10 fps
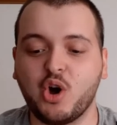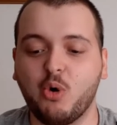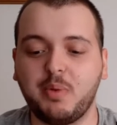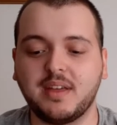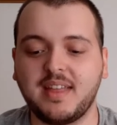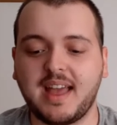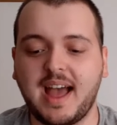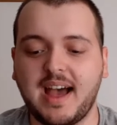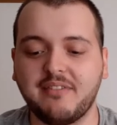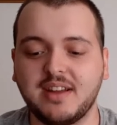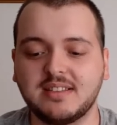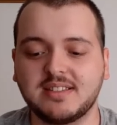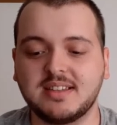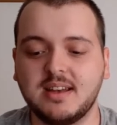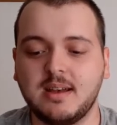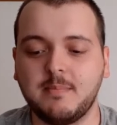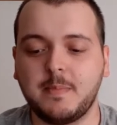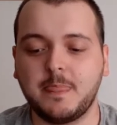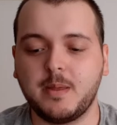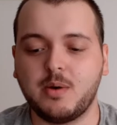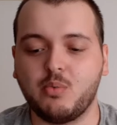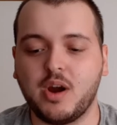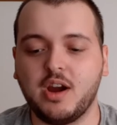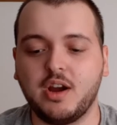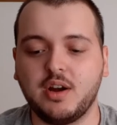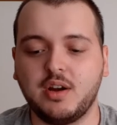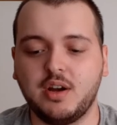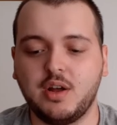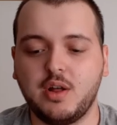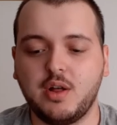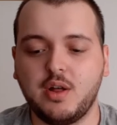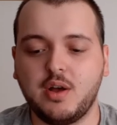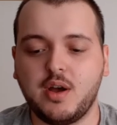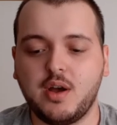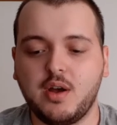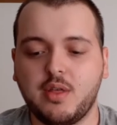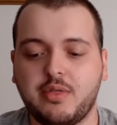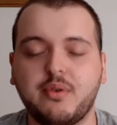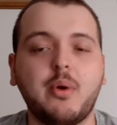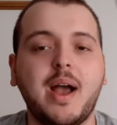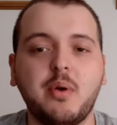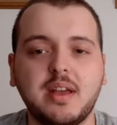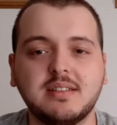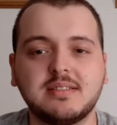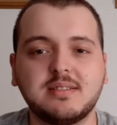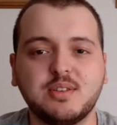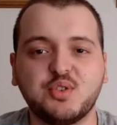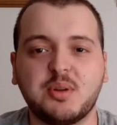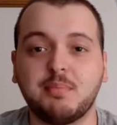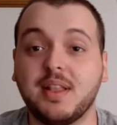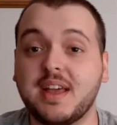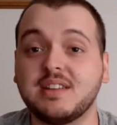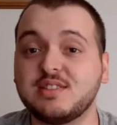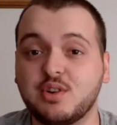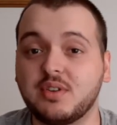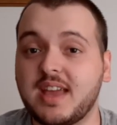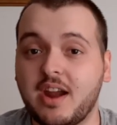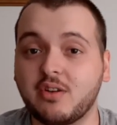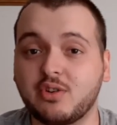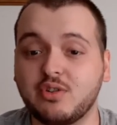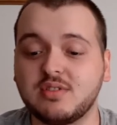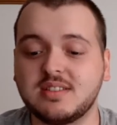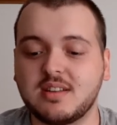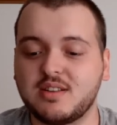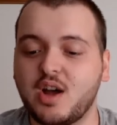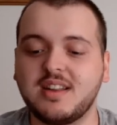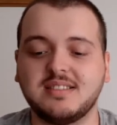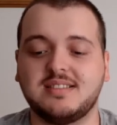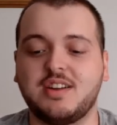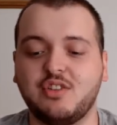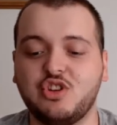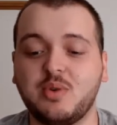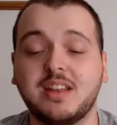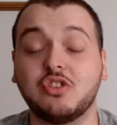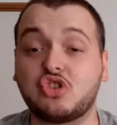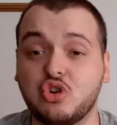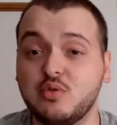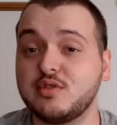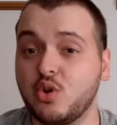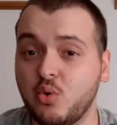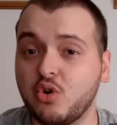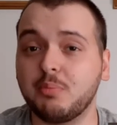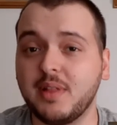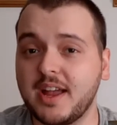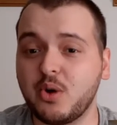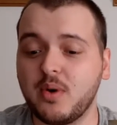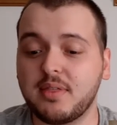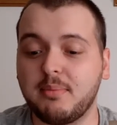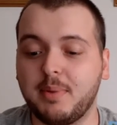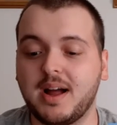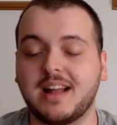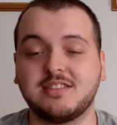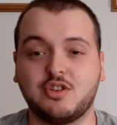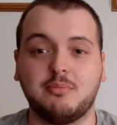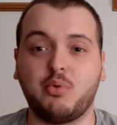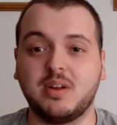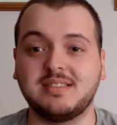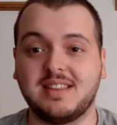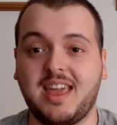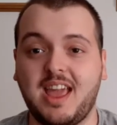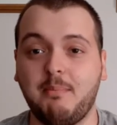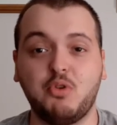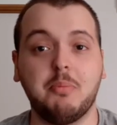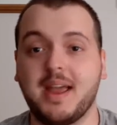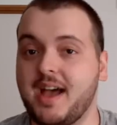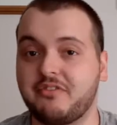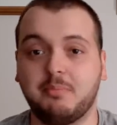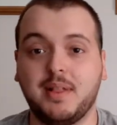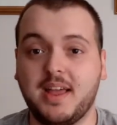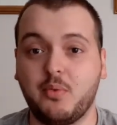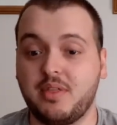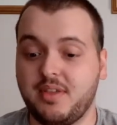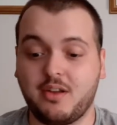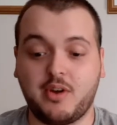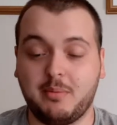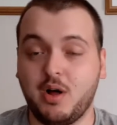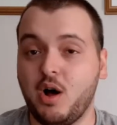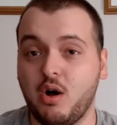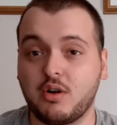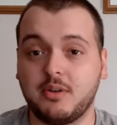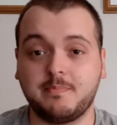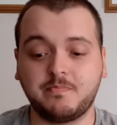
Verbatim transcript: hoping they have it where throughout it you can play as certain characters. Not necessarily you get to choose who you're playing with, but at certain points of the game you might have to play with the Incredible Hulk,